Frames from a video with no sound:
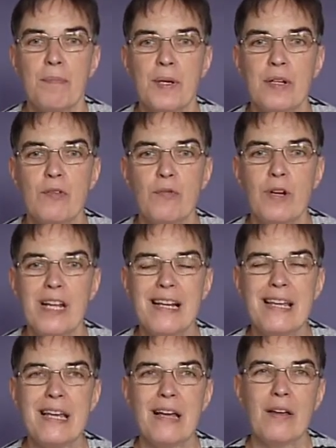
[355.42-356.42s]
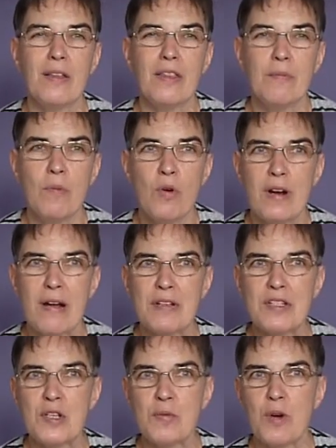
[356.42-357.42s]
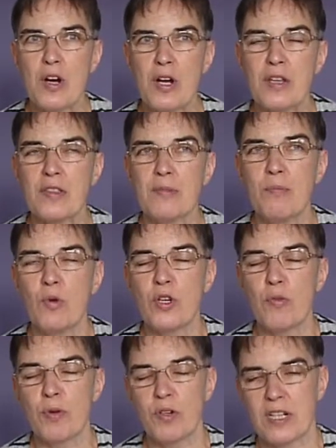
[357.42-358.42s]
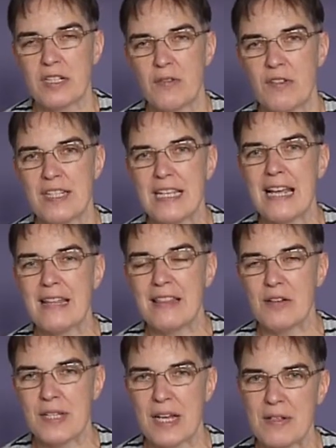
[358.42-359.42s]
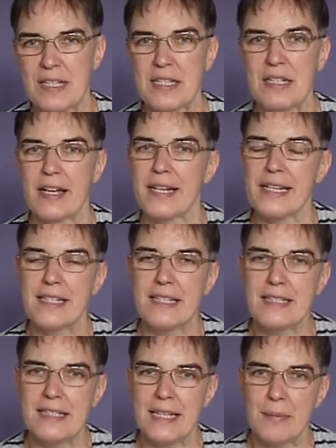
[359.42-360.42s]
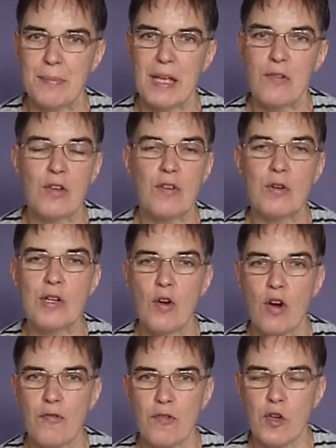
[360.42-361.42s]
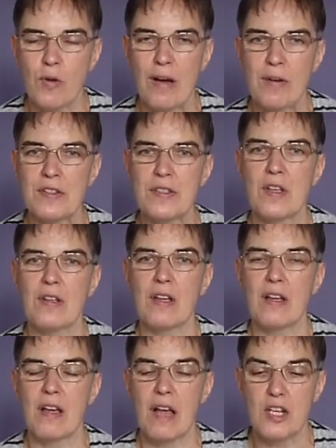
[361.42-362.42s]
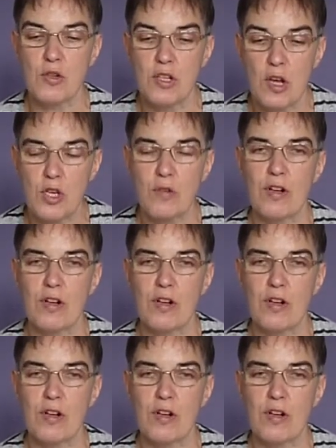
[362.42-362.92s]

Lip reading: But really, the more hours you work, the more your productivity in those hours is likely to dip. If you've only got a few hours, and you know